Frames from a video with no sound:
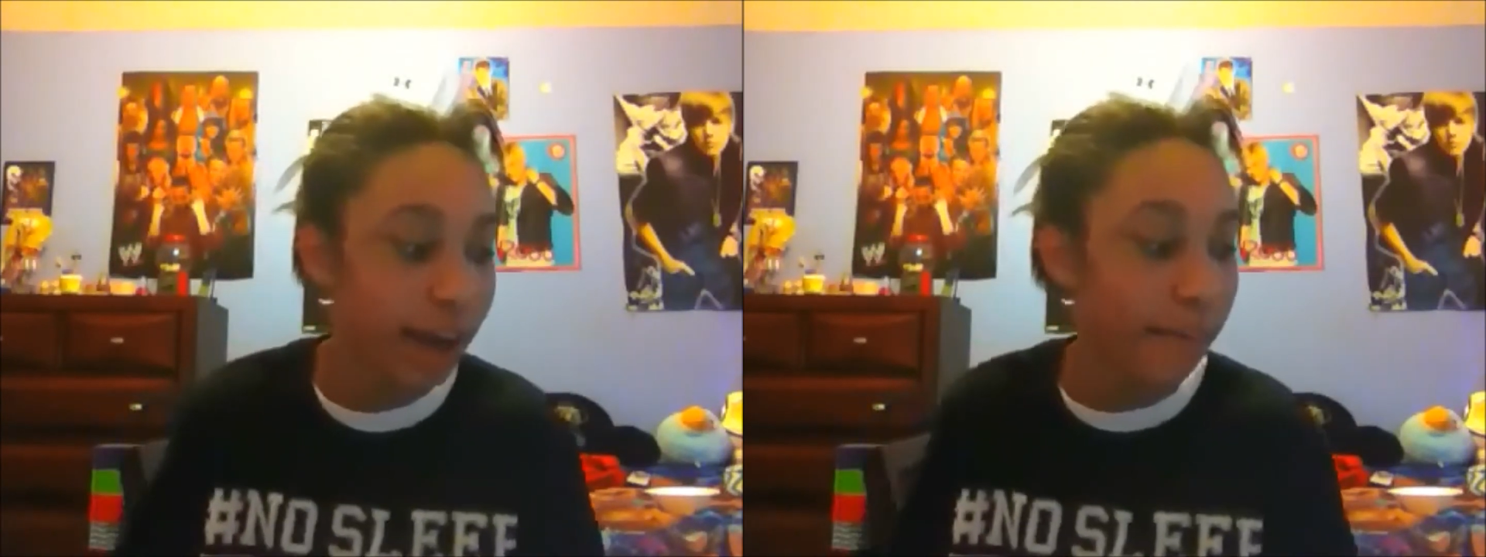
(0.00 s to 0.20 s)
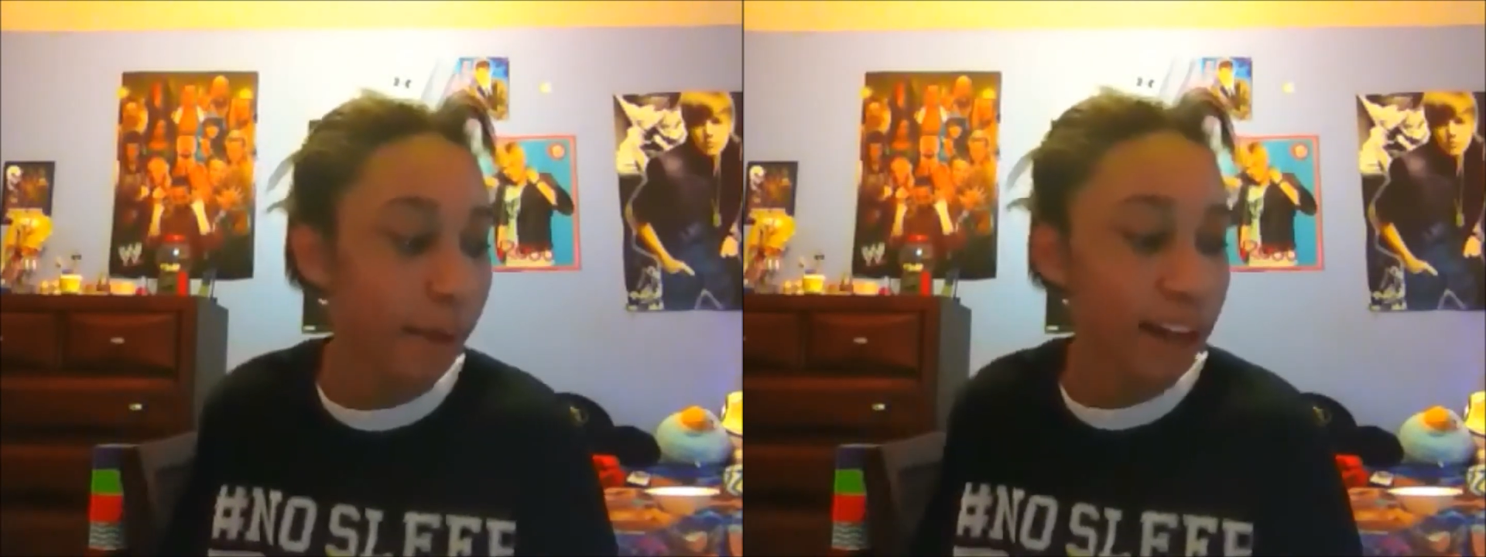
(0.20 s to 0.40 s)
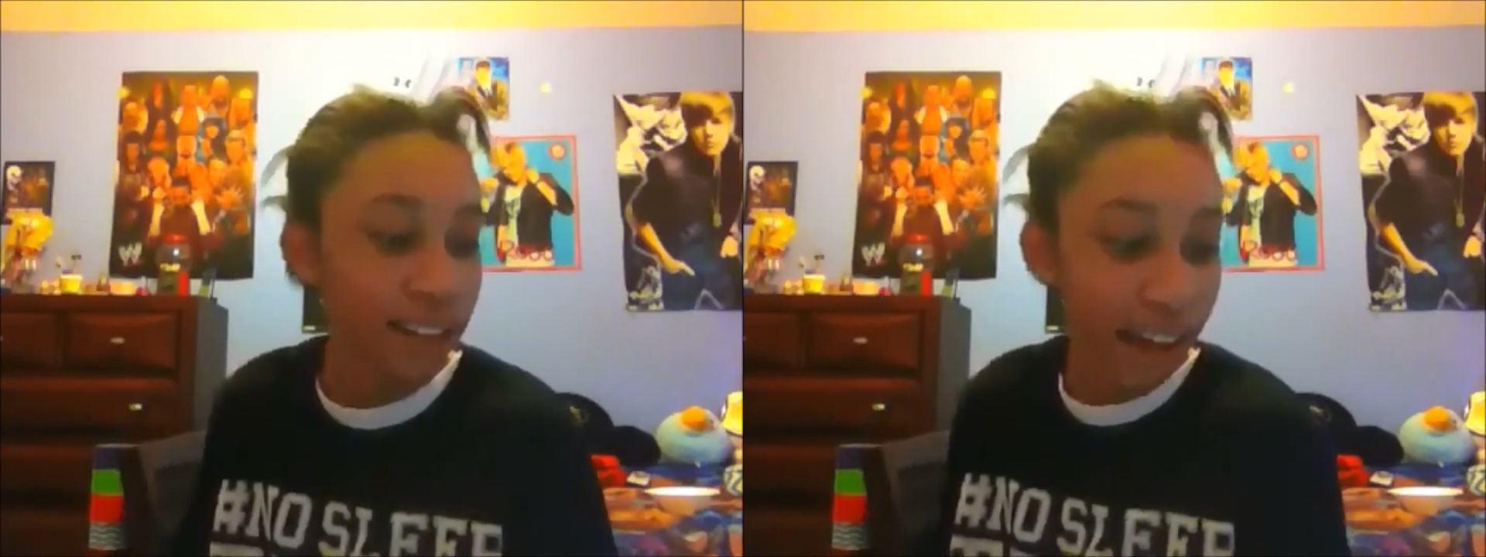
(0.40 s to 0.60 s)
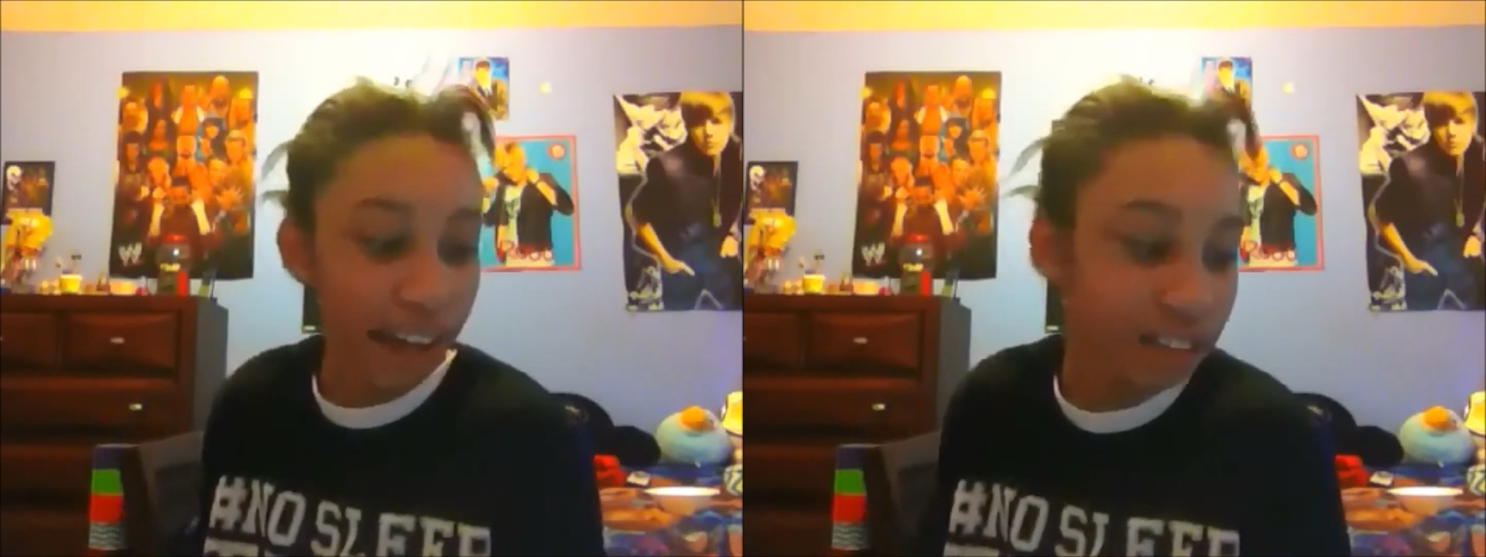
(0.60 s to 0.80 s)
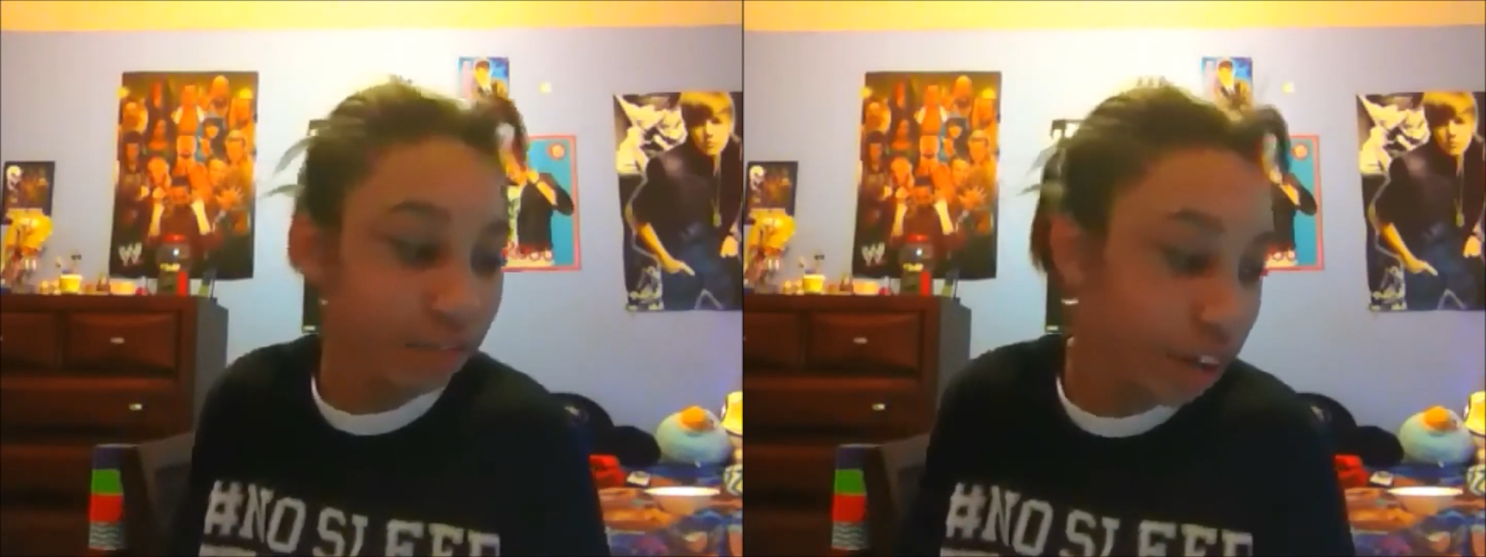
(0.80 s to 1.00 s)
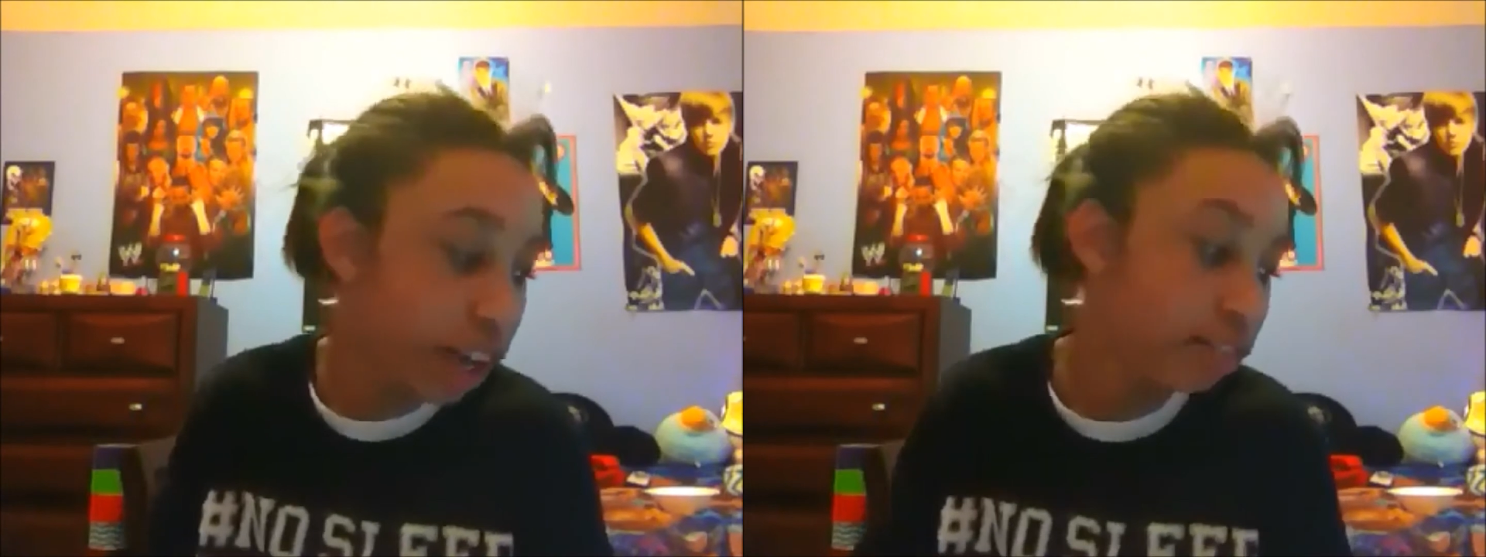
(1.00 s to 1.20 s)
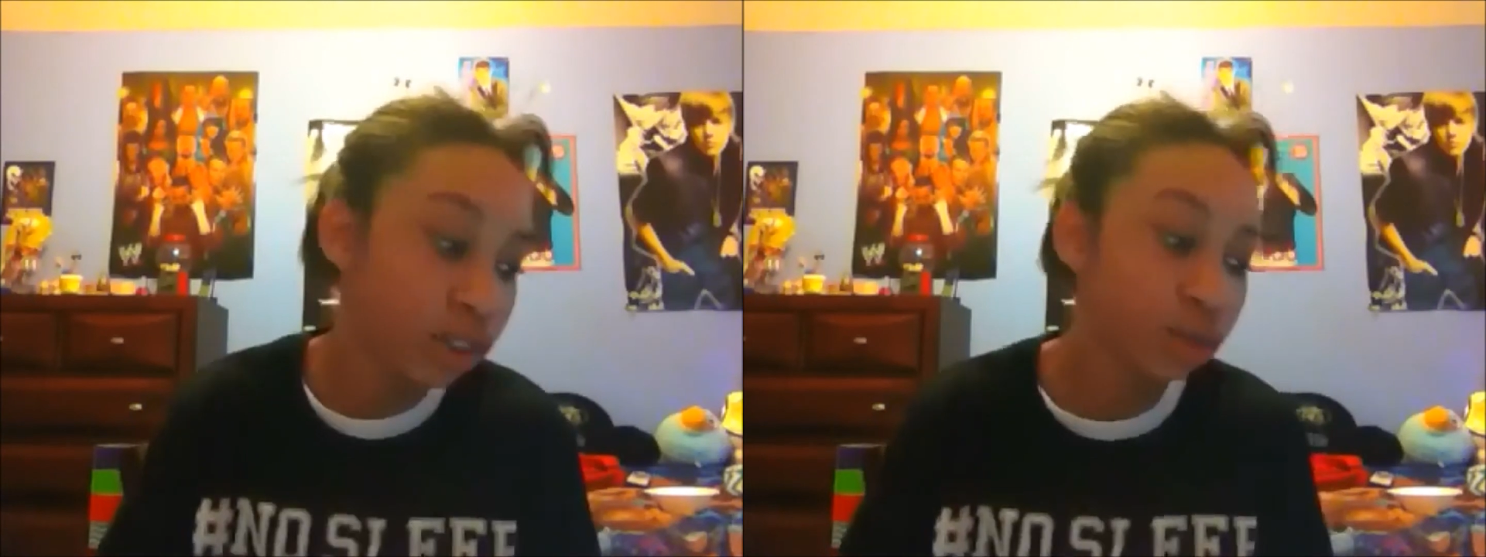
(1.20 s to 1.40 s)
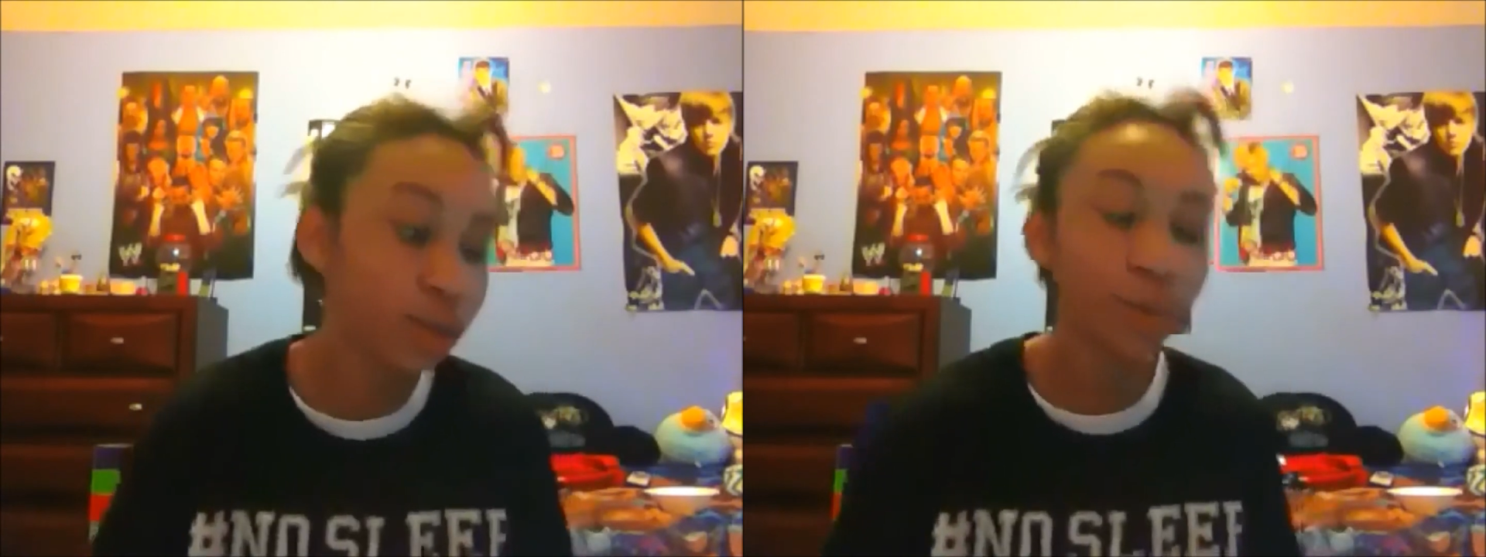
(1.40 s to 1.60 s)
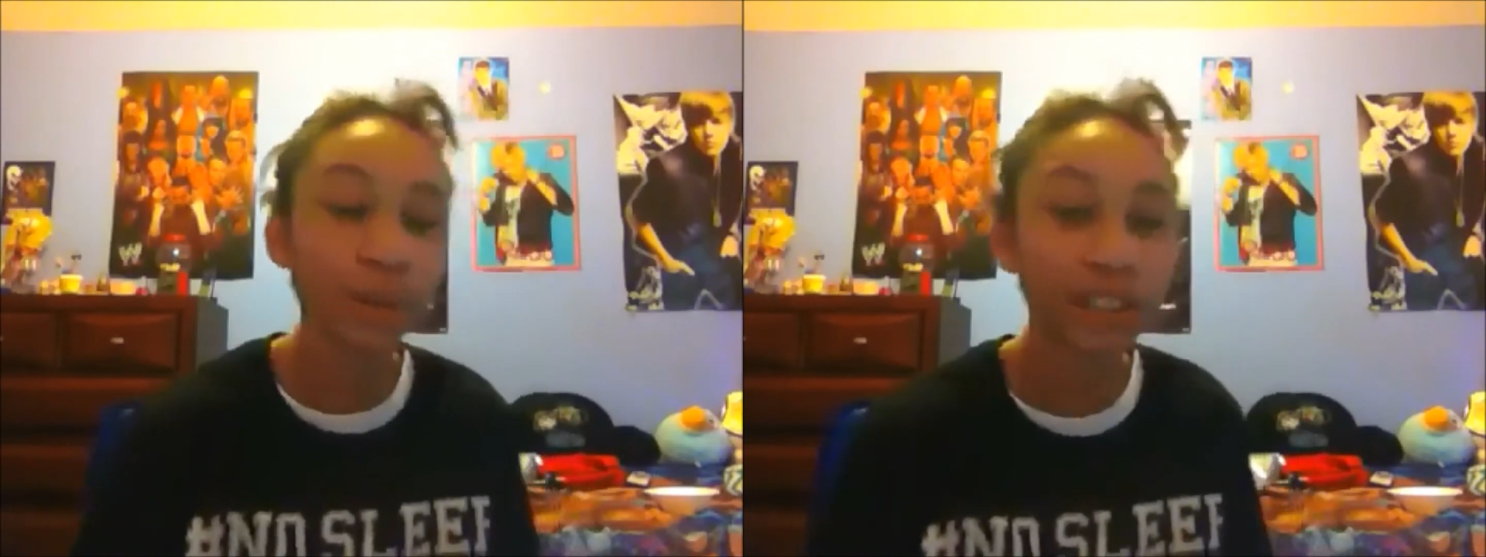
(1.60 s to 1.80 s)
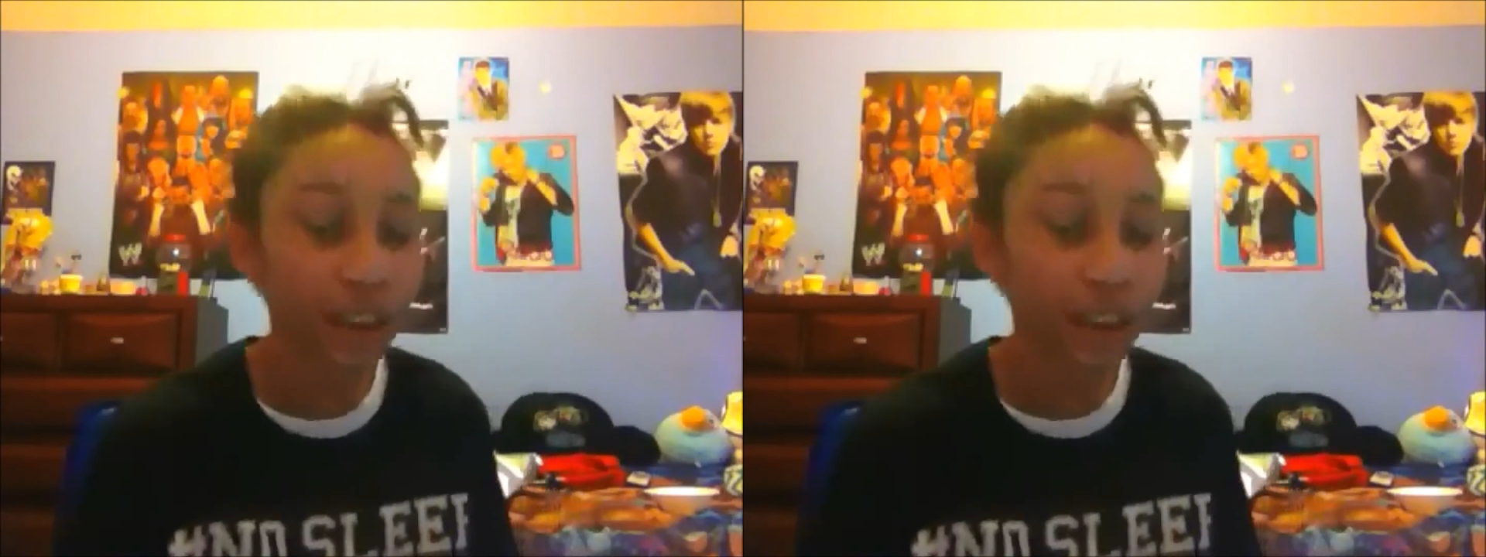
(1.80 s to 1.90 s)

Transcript: And my last fave YouTuber would